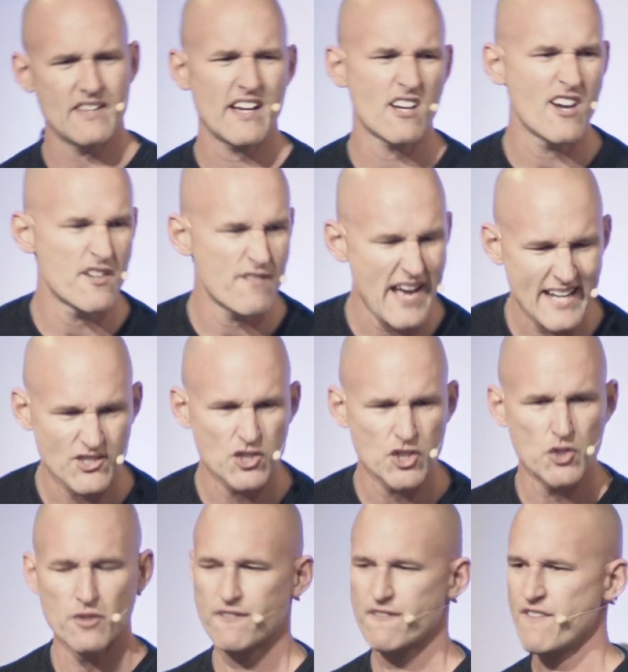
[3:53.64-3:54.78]
that kind of
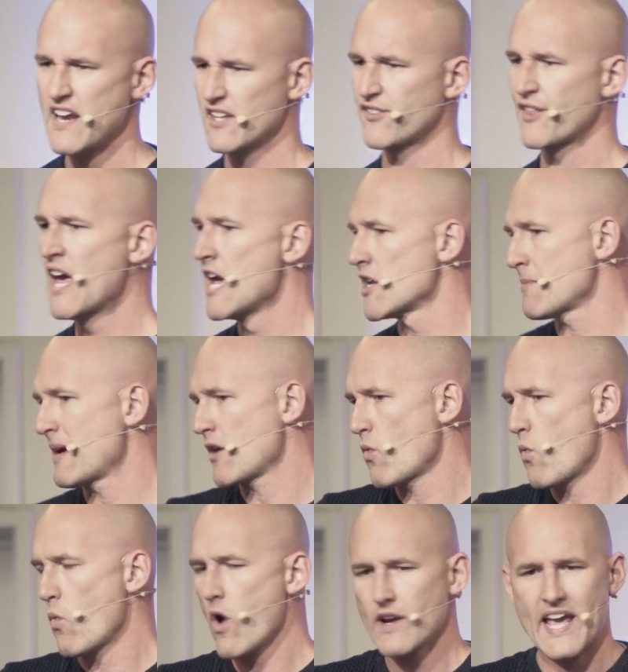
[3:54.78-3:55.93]
attitude of faith, no matter
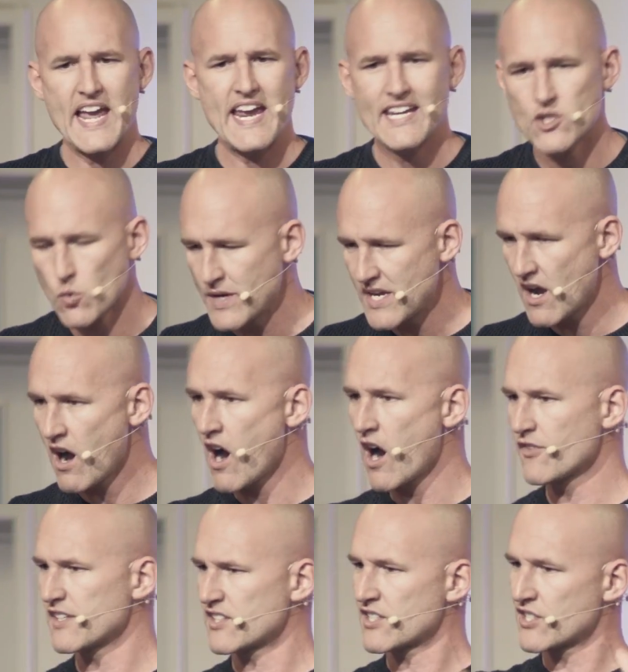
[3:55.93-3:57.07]
what age we are,
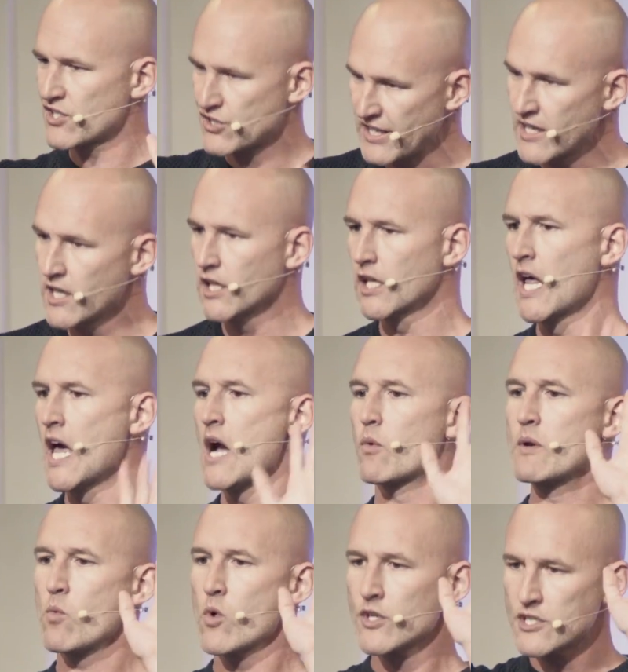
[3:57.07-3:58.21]
that still
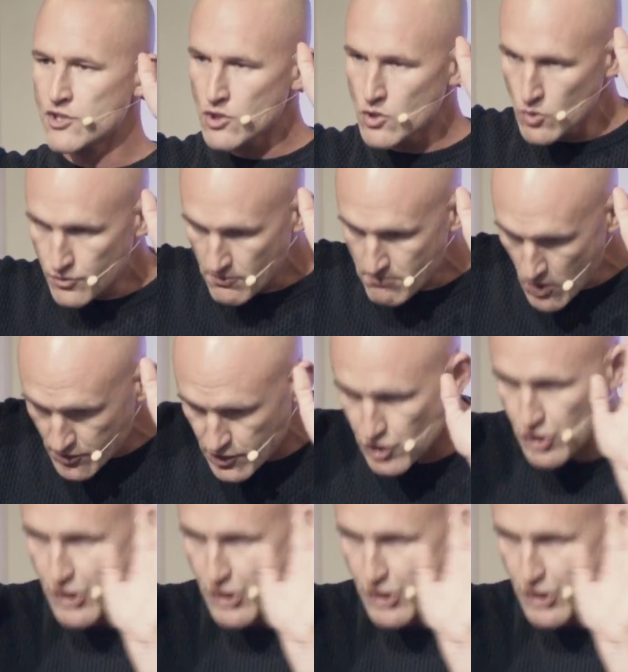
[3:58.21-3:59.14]
we want to do the most